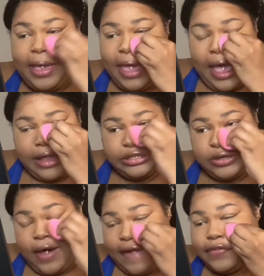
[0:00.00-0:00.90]
yeah,
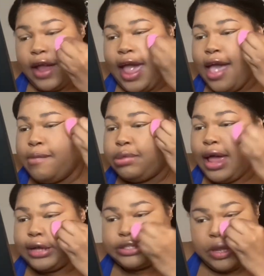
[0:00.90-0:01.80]
so after I had
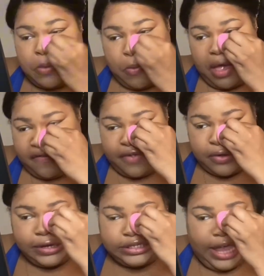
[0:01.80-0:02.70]
blocked him on my
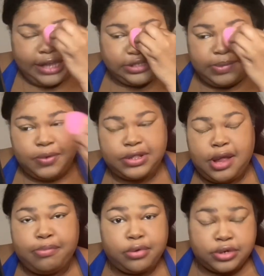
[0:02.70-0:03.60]
phone, he texted me with
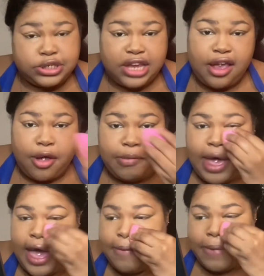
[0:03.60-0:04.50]
that bullshit on
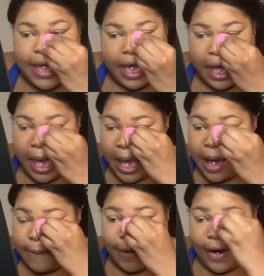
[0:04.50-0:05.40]
my iPad
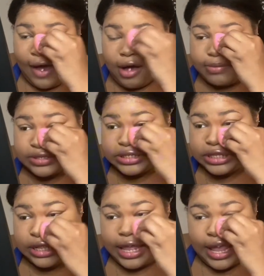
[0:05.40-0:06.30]
about how I'm a
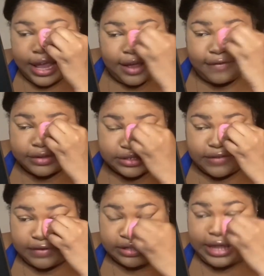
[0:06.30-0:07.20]
slave and
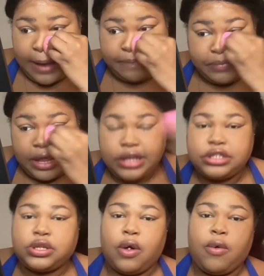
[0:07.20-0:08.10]
stuff like that.
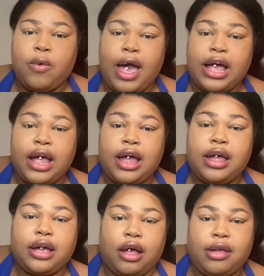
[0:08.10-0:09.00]
So
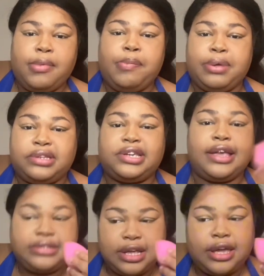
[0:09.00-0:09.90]
I called him a bitch
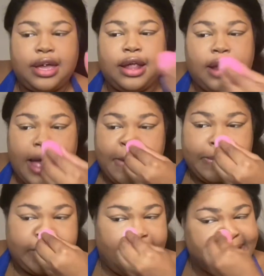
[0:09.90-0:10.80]
ass nigga and I
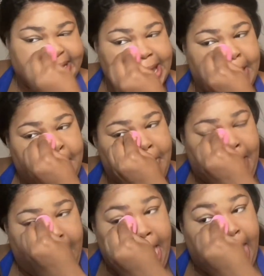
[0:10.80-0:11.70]
blocked him
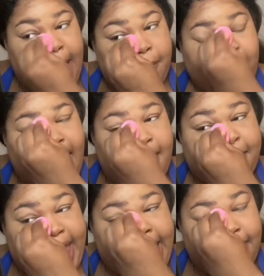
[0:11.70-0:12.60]
on my
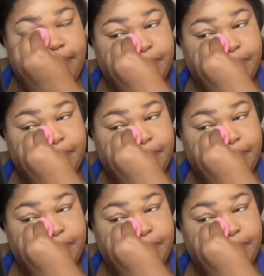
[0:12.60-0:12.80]
iPad.